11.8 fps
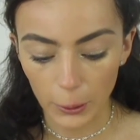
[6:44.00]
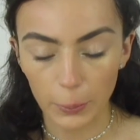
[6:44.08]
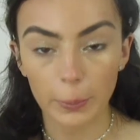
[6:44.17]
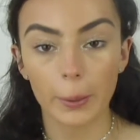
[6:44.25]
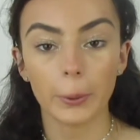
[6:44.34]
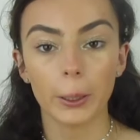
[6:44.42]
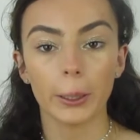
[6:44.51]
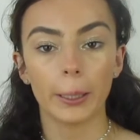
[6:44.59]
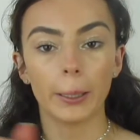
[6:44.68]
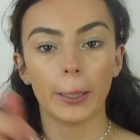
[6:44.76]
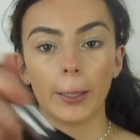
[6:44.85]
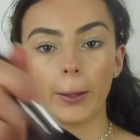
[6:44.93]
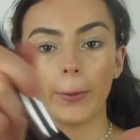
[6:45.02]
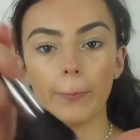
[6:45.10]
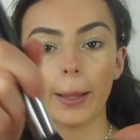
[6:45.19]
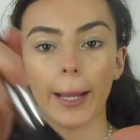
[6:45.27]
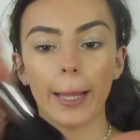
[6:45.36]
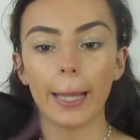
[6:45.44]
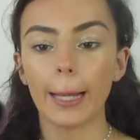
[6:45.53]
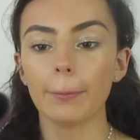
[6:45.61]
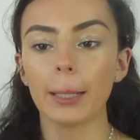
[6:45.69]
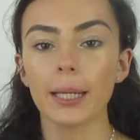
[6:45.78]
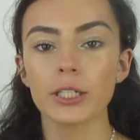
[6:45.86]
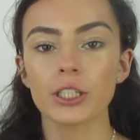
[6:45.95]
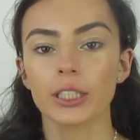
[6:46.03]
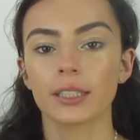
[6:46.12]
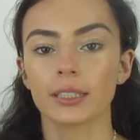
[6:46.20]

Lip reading: So I'm going to apply a lot of blush.